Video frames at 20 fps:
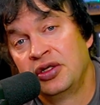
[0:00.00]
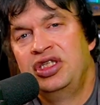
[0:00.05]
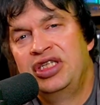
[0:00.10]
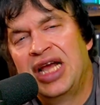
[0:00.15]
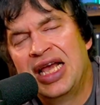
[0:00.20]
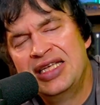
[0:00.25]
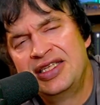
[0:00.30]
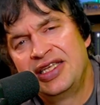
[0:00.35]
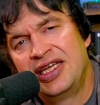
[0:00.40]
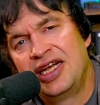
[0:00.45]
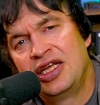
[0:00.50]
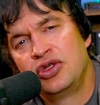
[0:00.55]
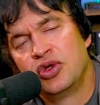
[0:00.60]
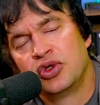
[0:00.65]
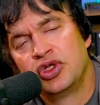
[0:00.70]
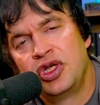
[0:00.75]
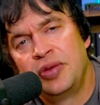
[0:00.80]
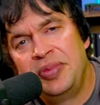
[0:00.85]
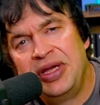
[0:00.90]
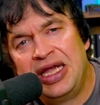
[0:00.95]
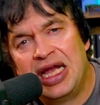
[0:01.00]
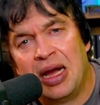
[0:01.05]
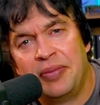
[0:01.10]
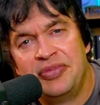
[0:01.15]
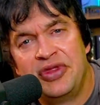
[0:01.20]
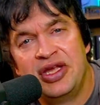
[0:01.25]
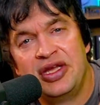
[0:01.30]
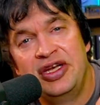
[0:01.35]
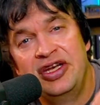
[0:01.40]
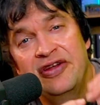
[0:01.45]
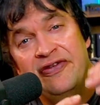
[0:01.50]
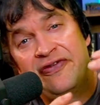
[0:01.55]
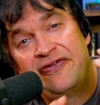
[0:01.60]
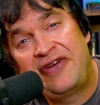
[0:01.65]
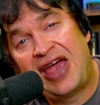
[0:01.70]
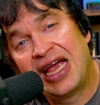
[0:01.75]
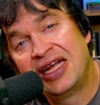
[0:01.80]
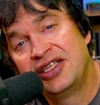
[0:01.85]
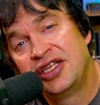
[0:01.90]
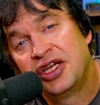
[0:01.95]
JSON has also become the de
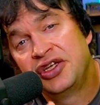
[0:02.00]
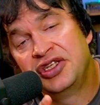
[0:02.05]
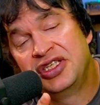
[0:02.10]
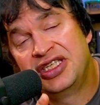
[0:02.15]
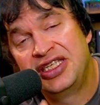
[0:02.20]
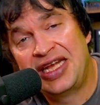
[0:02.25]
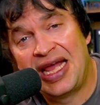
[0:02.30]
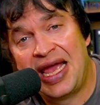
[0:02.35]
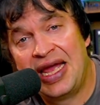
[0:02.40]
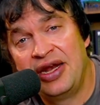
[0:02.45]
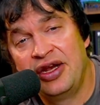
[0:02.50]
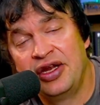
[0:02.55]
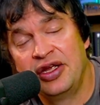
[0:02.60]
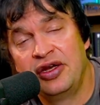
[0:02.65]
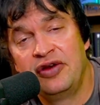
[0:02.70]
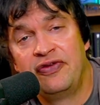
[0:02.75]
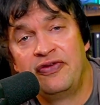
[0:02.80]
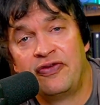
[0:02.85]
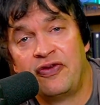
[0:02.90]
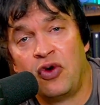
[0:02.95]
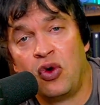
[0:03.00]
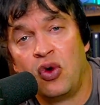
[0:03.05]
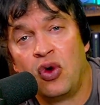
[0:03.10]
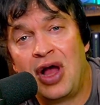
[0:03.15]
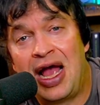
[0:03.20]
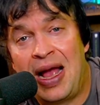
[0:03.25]
facto standard for